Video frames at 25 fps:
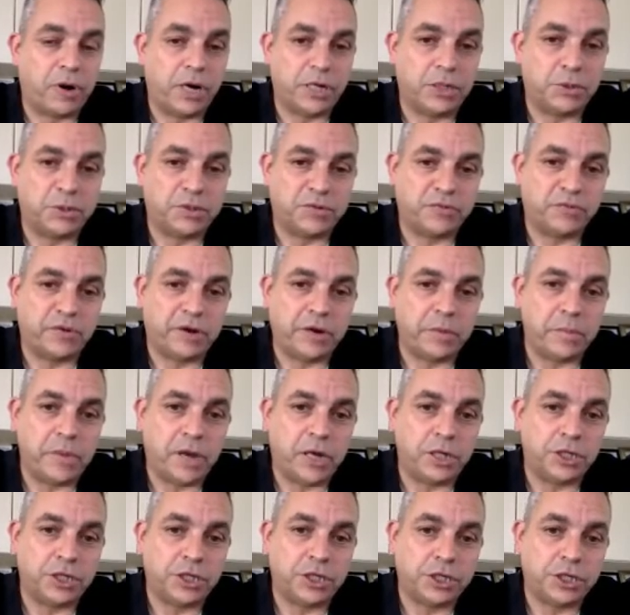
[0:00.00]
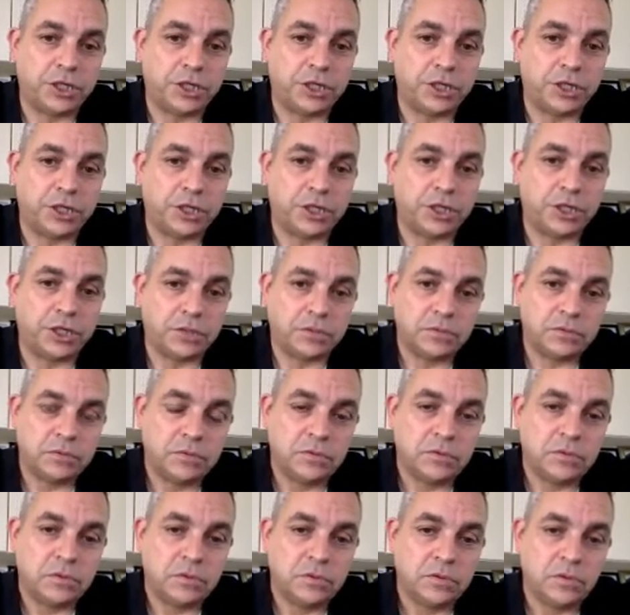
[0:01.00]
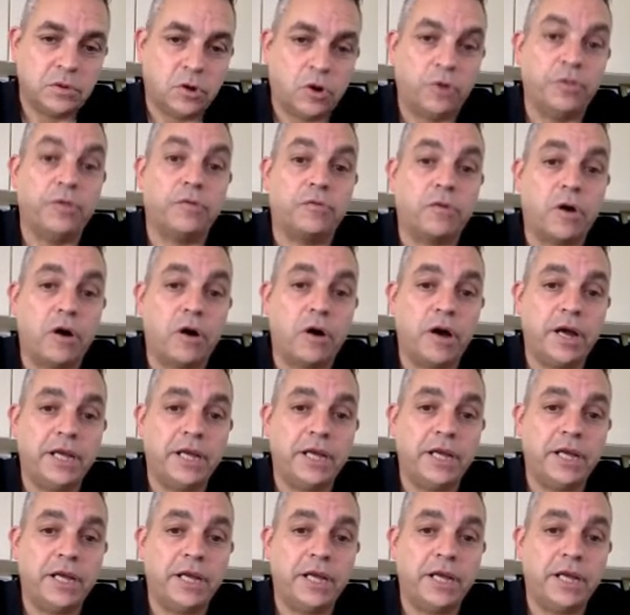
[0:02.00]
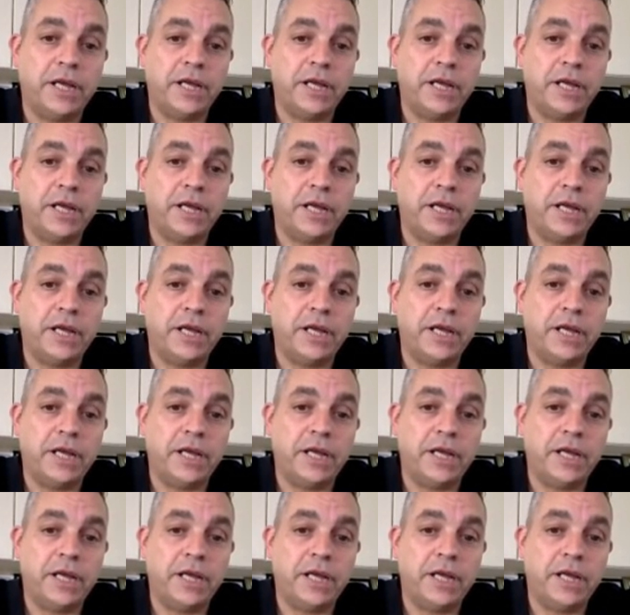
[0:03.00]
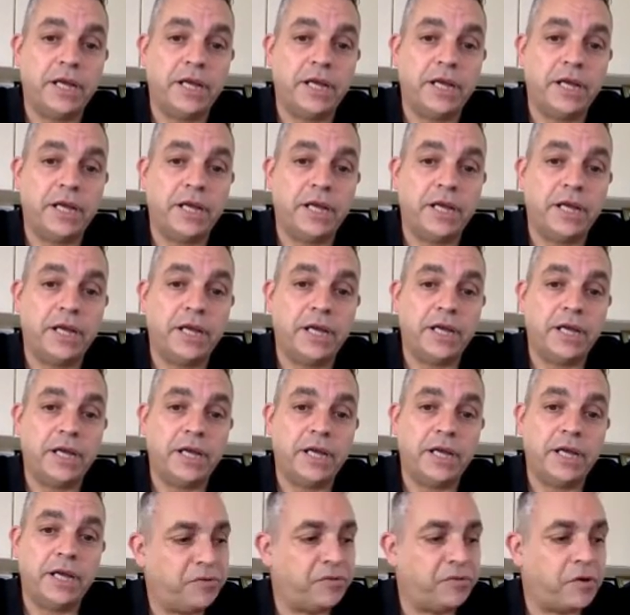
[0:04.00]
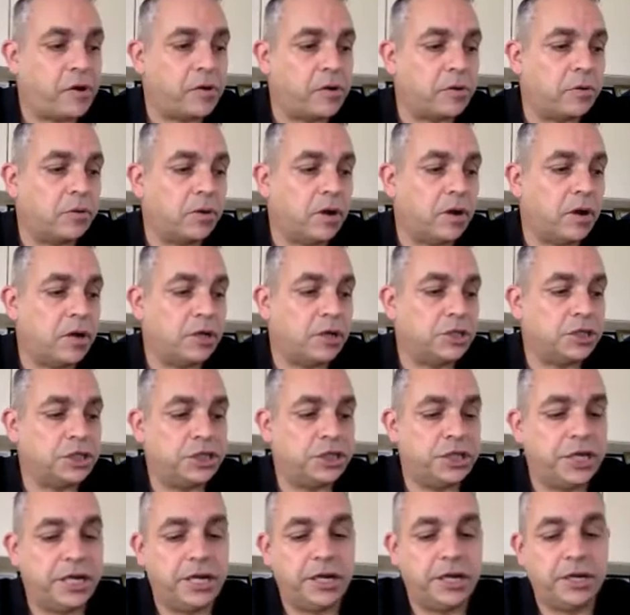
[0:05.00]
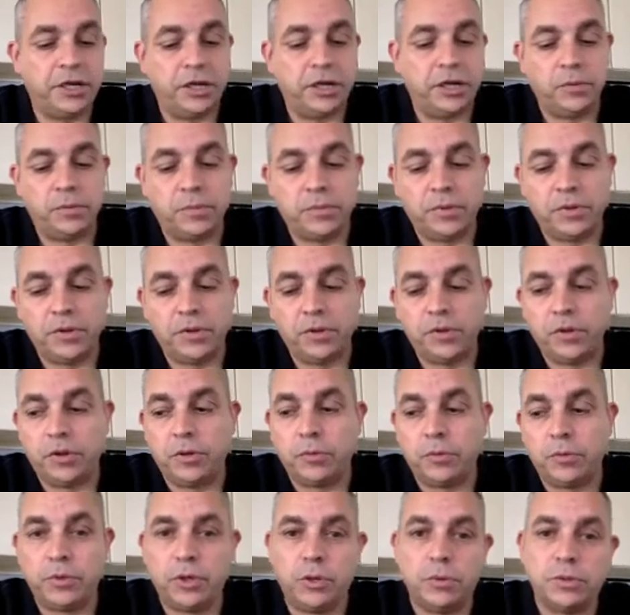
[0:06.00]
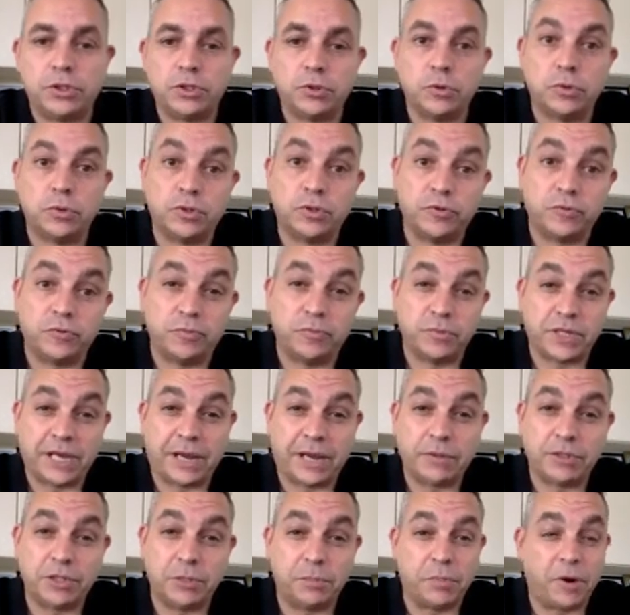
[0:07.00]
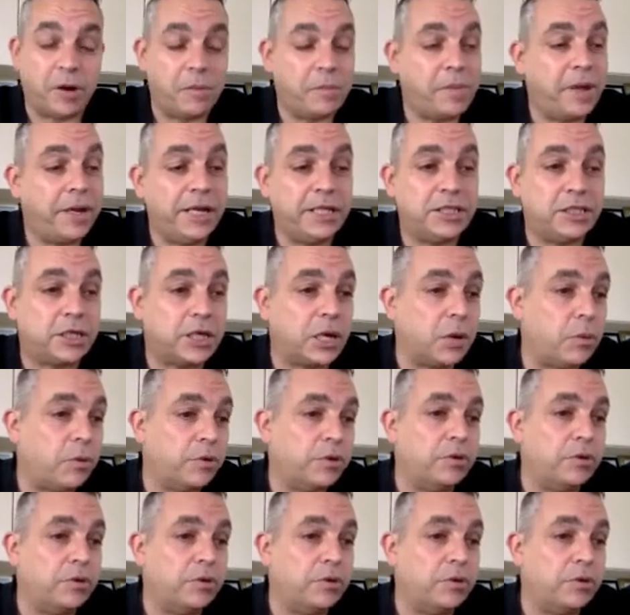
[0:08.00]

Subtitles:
was very much on the rise. You made the World Championship semi-final last year. You were sort of touted by many to go on and